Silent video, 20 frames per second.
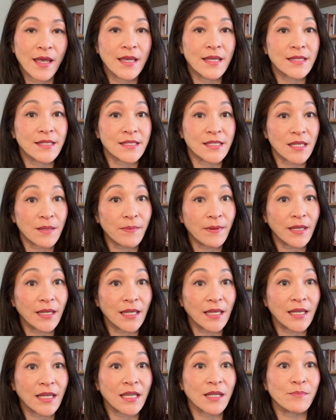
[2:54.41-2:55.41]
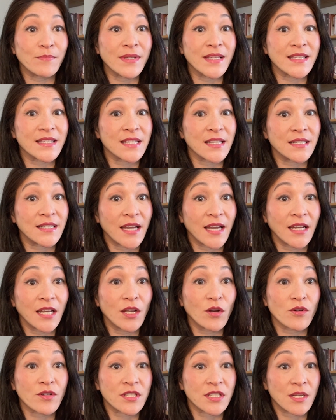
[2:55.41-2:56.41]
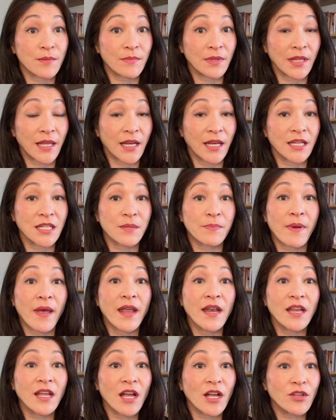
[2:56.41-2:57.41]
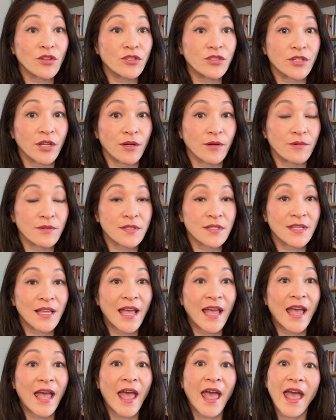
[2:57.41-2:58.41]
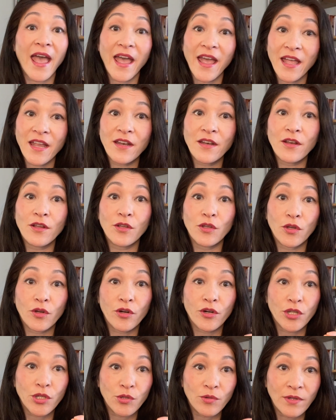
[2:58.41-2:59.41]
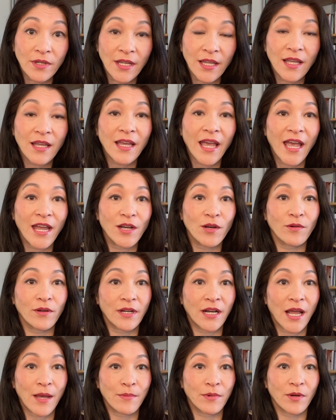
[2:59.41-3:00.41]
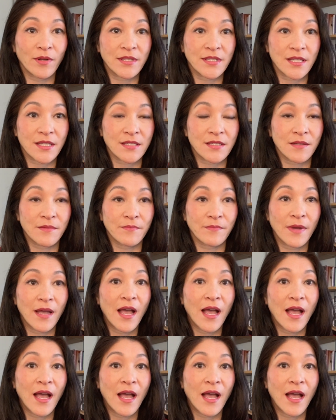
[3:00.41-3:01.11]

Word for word: CBD can be sedating or stimulating depending on your dose and your unique endocannabinoid system.